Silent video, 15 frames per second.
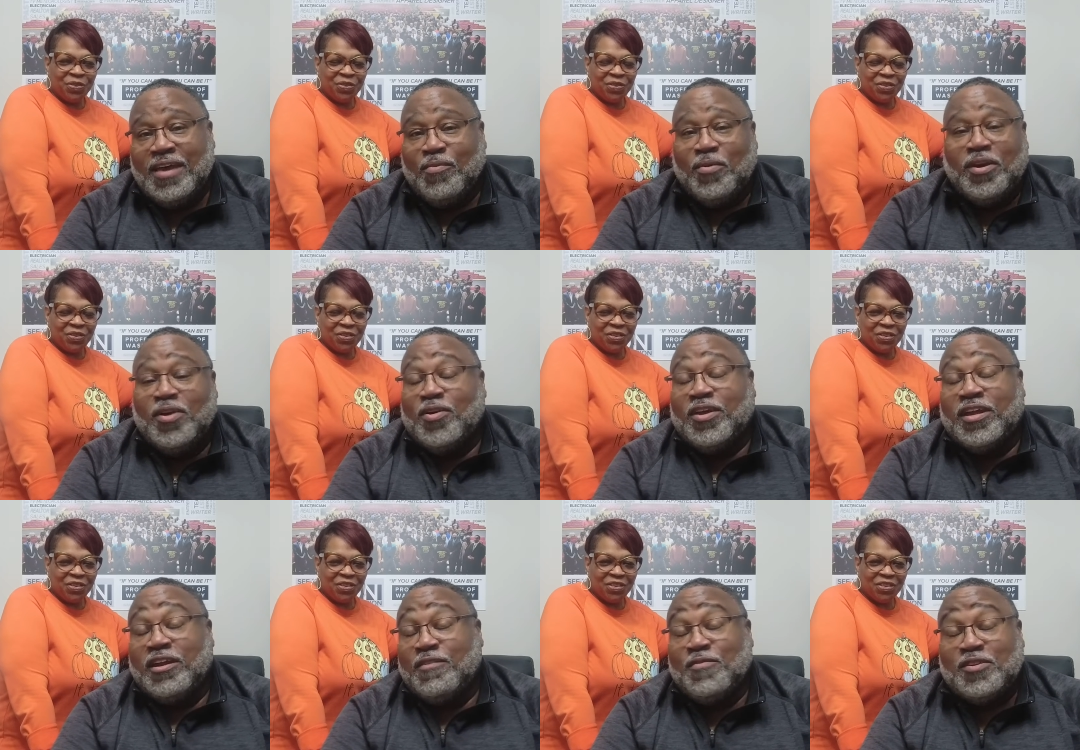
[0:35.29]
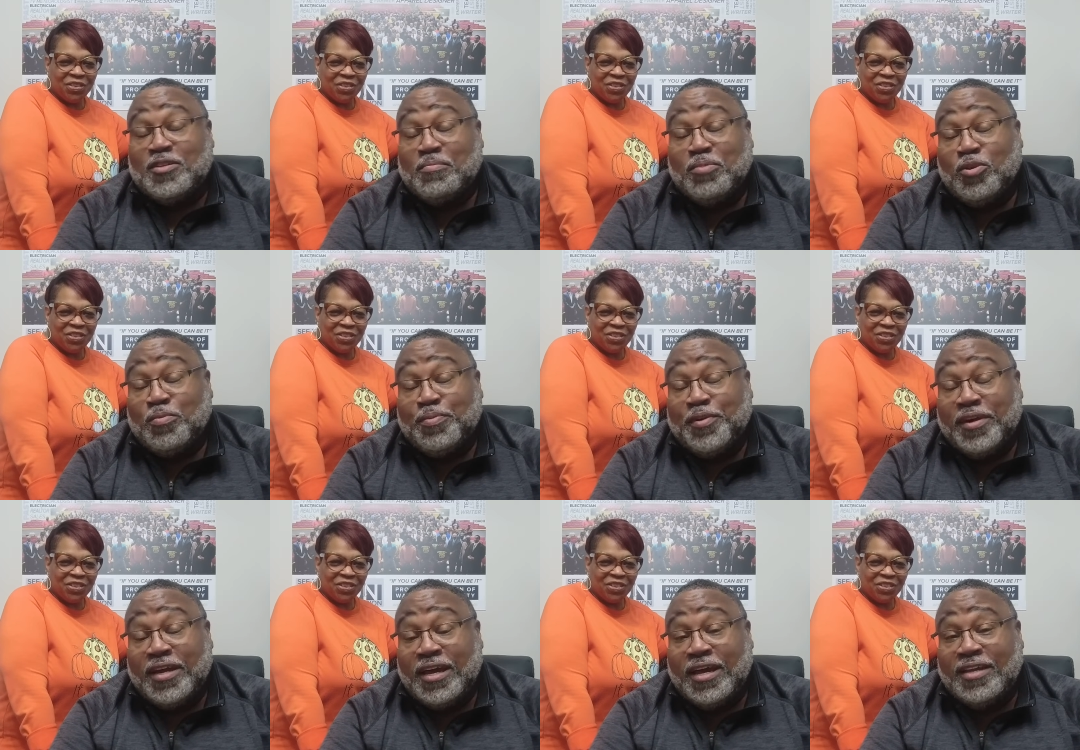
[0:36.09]
Speaker 1: We don't care if it's a blooper or
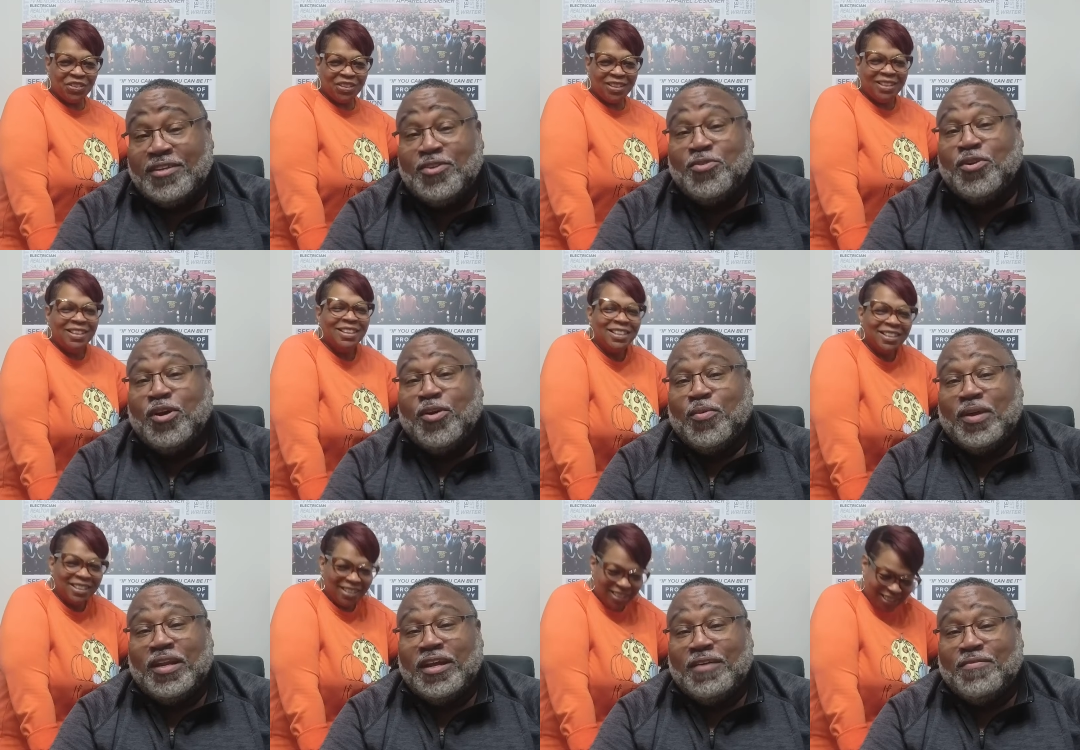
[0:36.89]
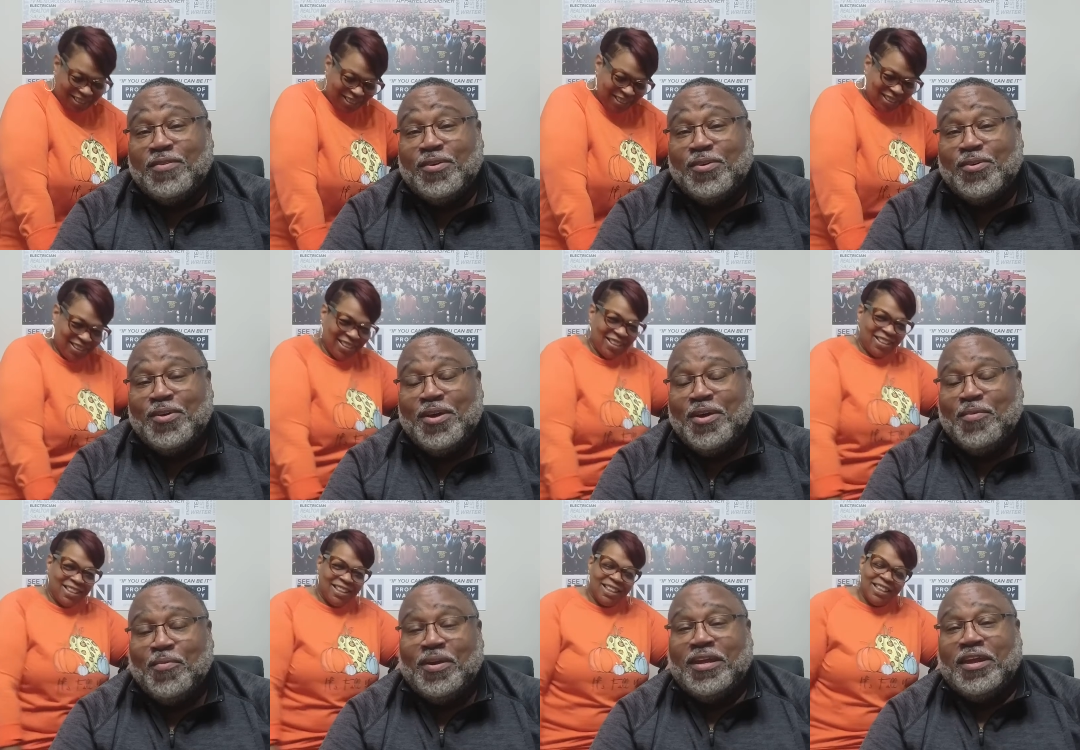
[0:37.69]
not. You know, we love you.
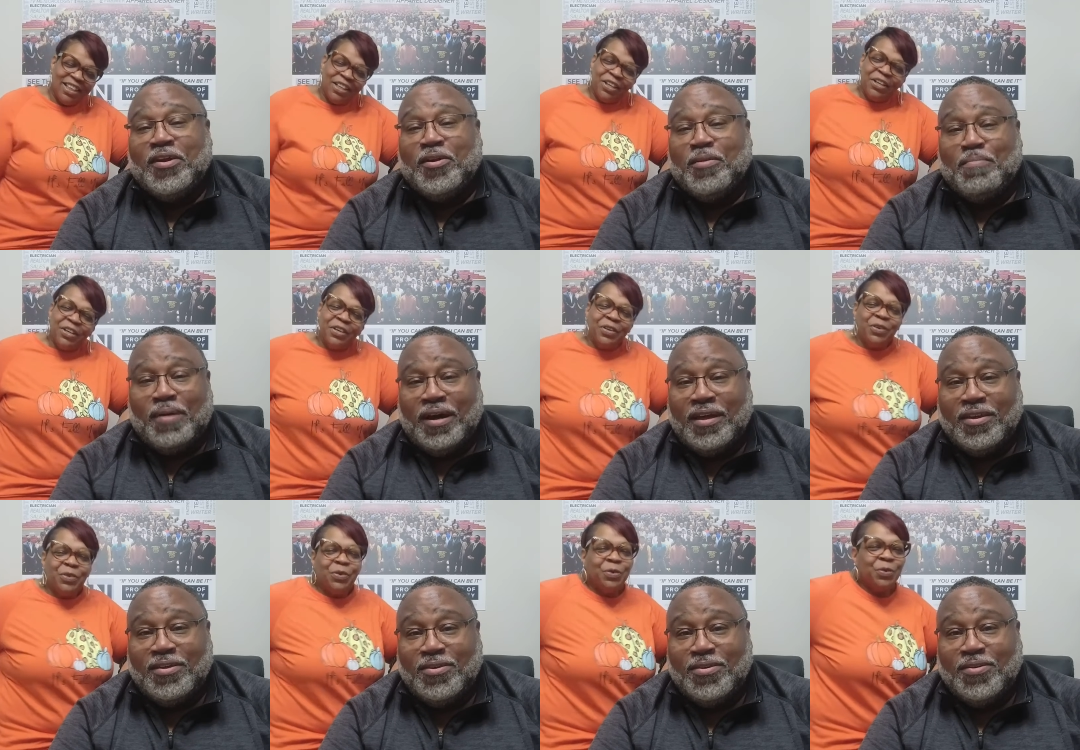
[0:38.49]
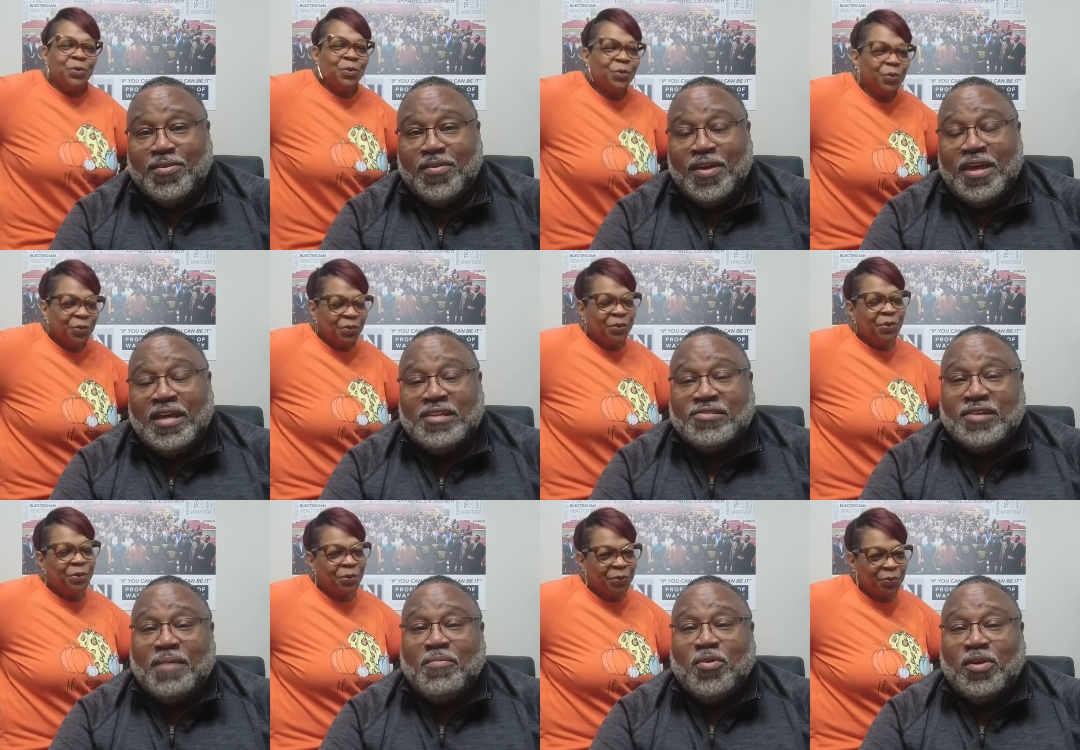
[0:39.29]
We care about you. So
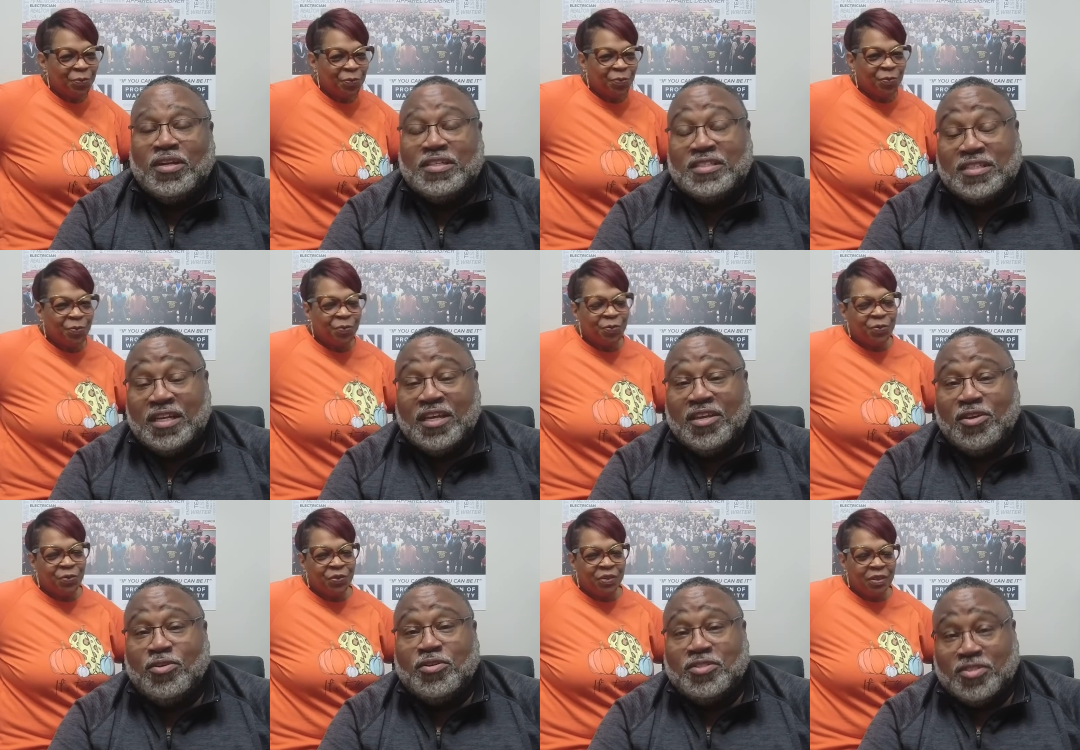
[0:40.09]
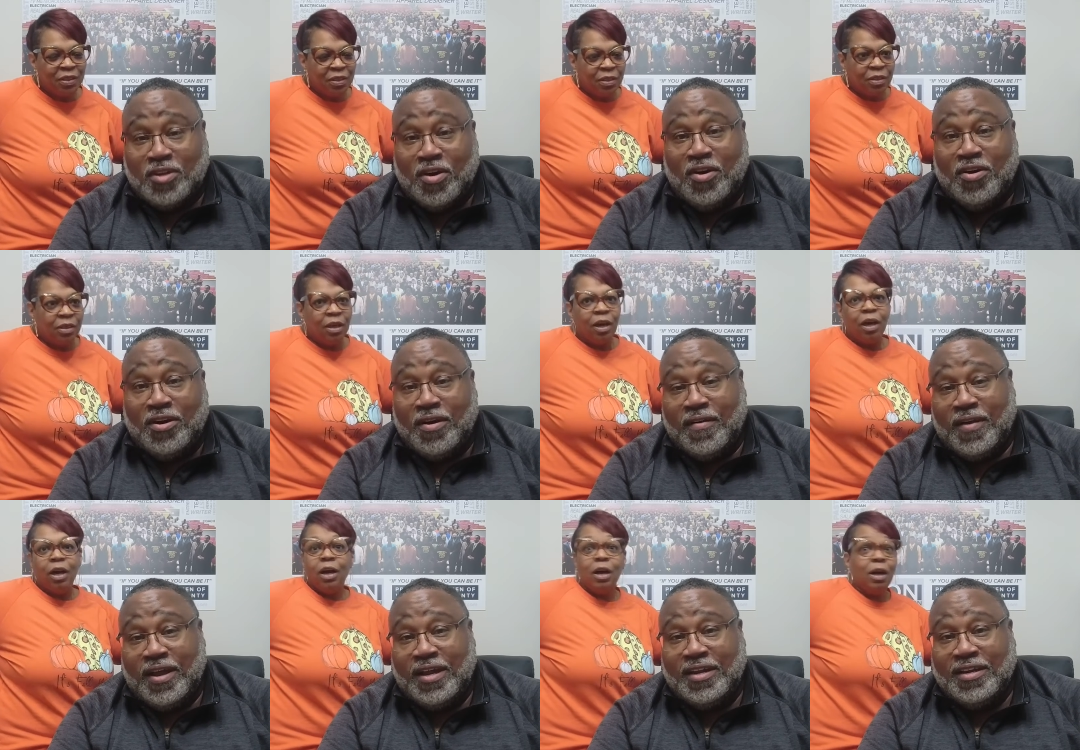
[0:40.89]
I'm going to sing you a song. All
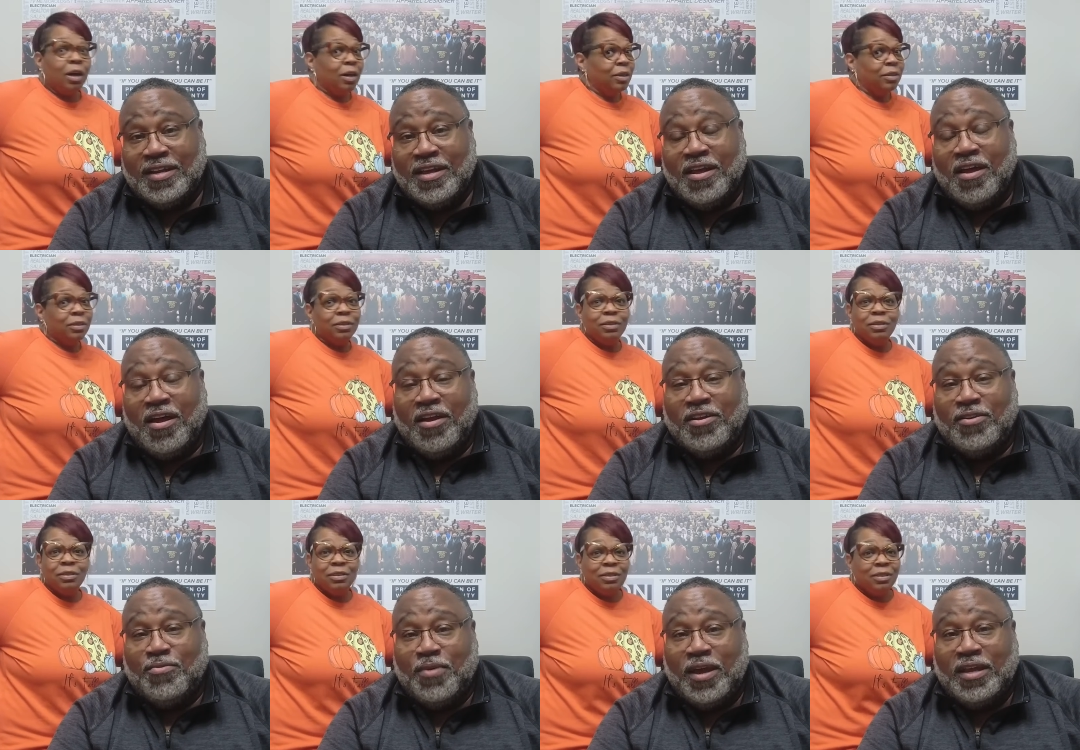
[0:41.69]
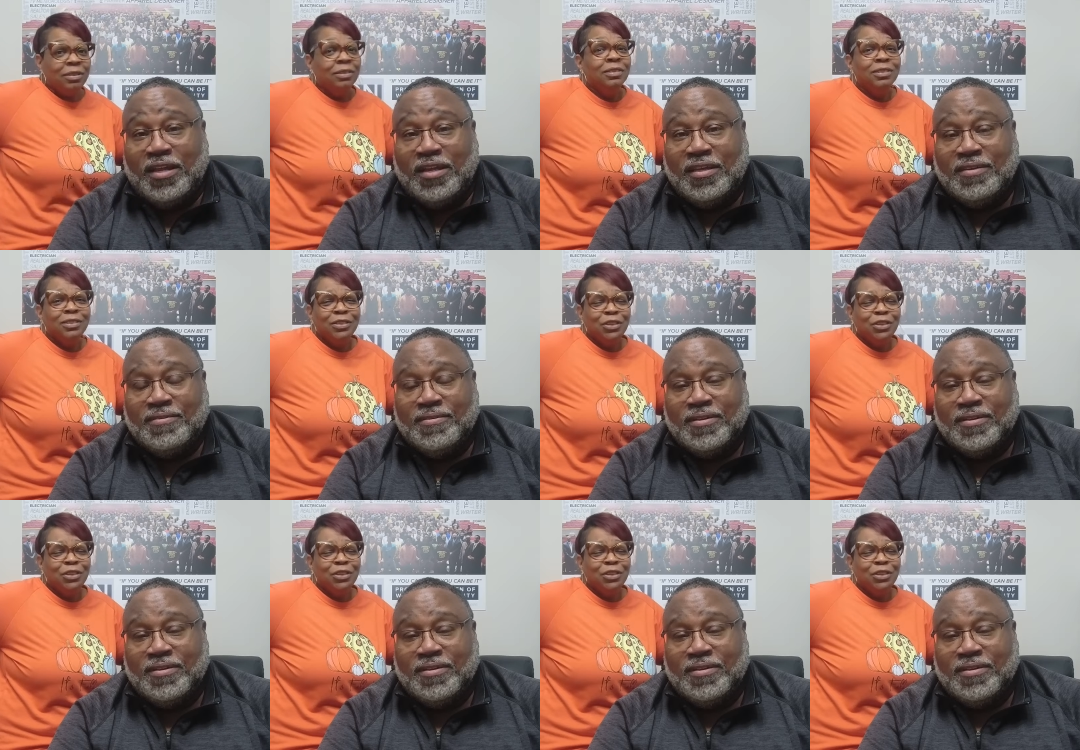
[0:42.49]
right. Are you ready?